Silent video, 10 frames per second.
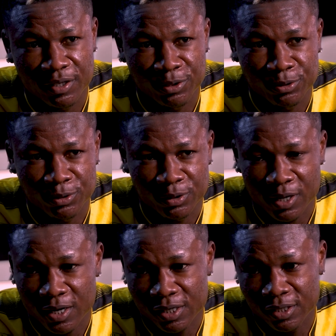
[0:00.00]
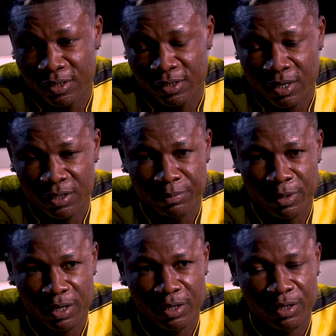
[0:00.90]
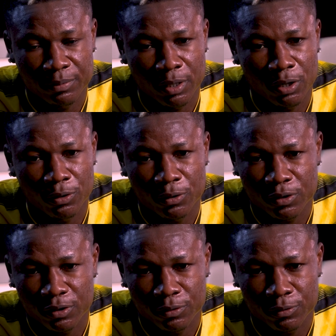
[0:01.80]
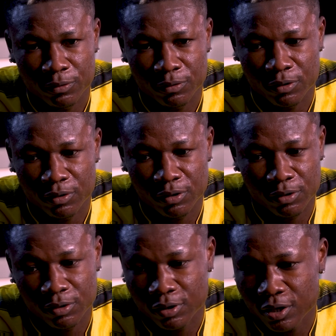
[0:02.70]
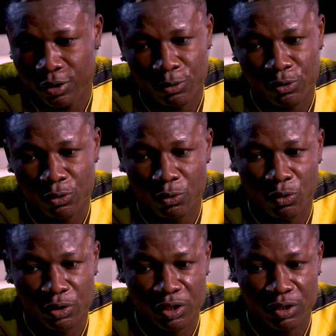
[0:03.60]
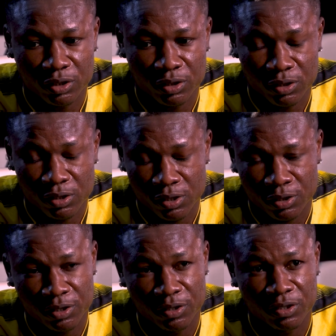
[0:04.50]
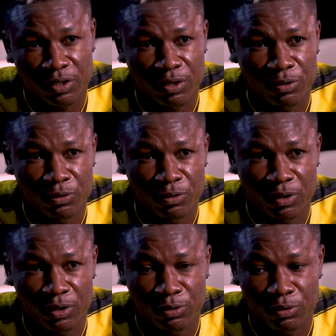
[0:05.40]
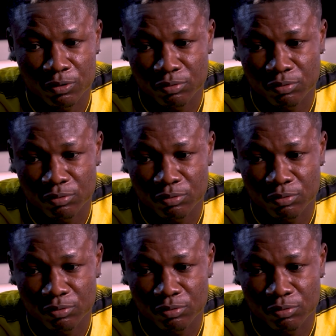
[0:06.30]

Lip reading: I admire him a lot. I also watch Cristiano Ronaldo.